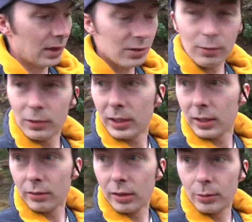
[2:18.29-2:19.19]
That's one
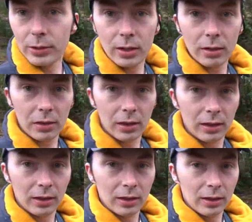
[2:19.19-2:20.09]
kilogram on
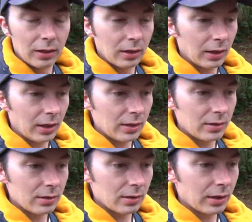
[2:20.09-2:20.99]
Earth, and